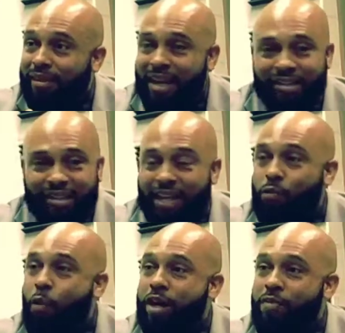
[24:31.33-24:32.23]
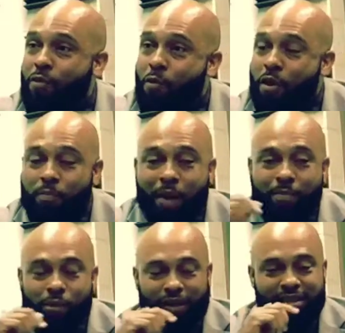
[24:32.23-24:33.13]
That's wonderful. My
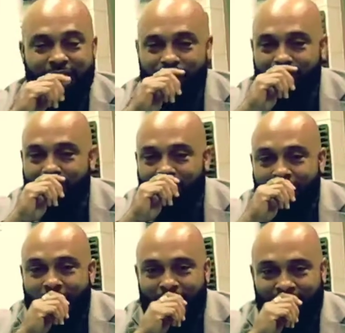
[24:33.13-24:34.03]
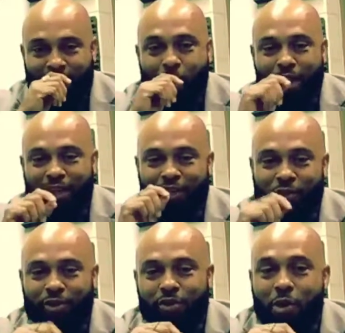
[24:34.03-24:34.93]
book 7, one of the
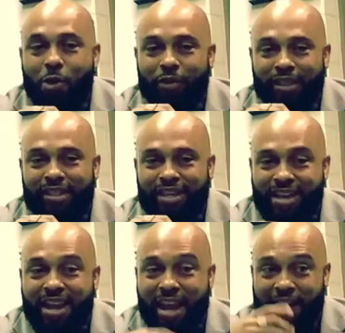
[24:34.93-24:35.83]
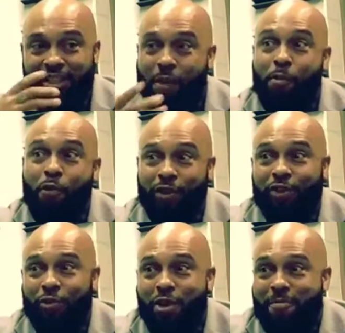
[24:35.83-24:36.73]
short stories is a movie
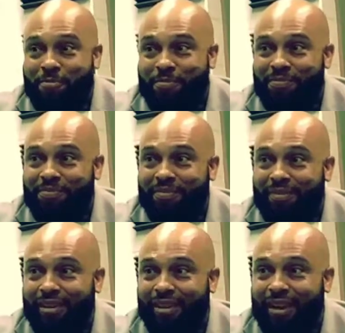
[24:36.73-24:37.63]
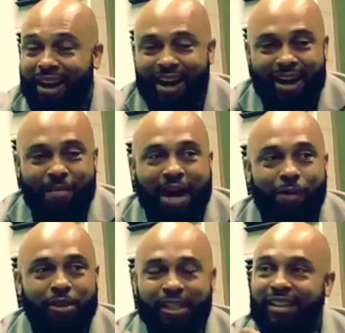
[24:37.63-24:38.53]
script. Okay. So
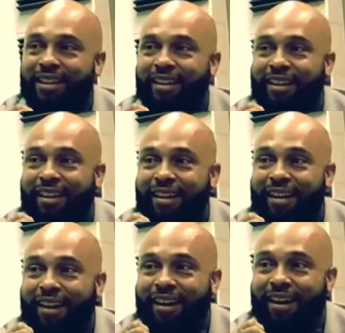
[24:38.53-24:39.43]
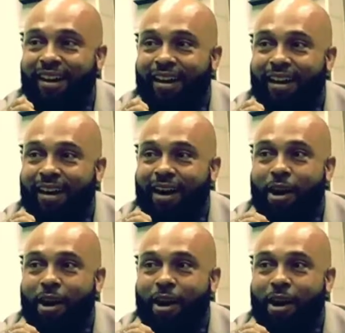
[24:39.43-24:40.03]
you went into it with the idea.